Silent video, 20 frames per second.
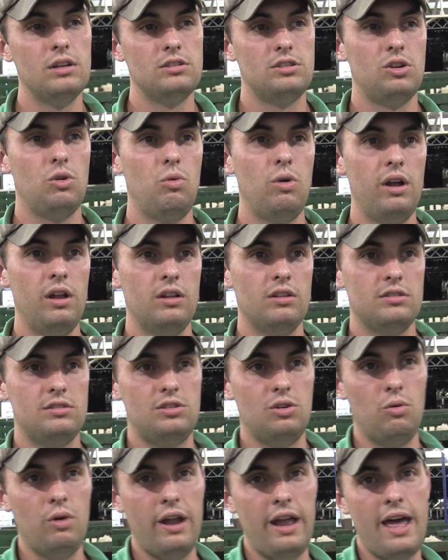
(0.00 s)

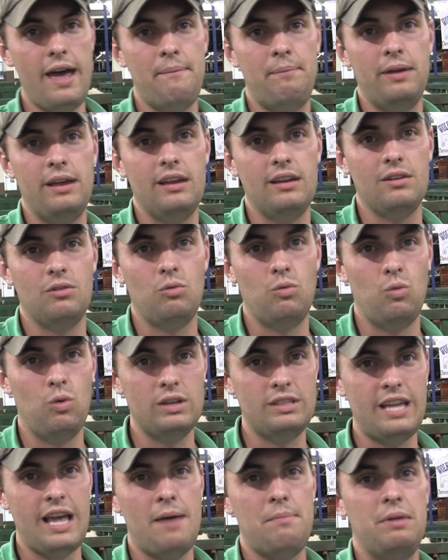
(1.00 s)

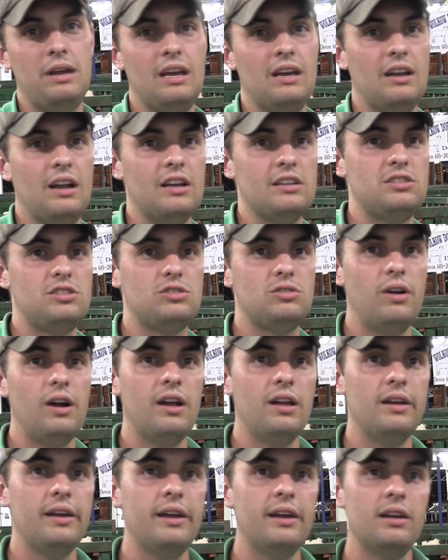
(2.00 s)
What's happening in
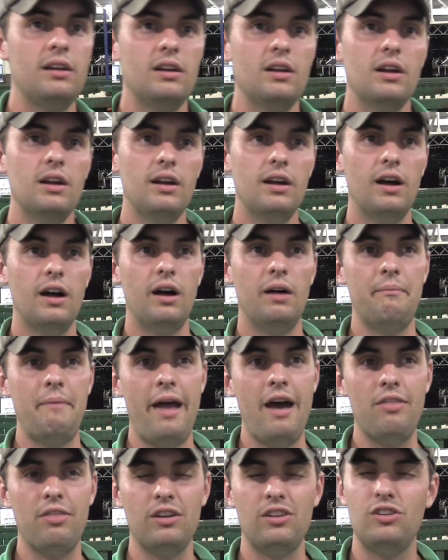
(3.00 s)
Australia,
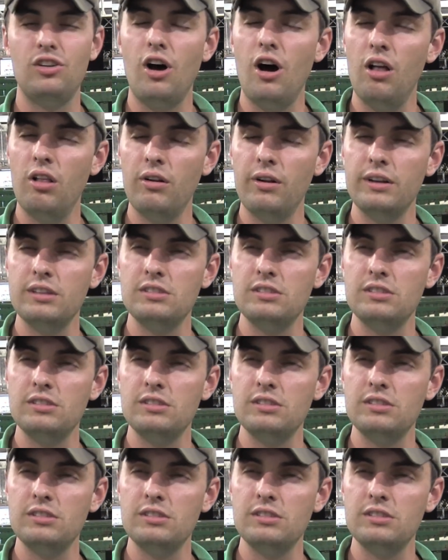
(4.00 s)
how the dollar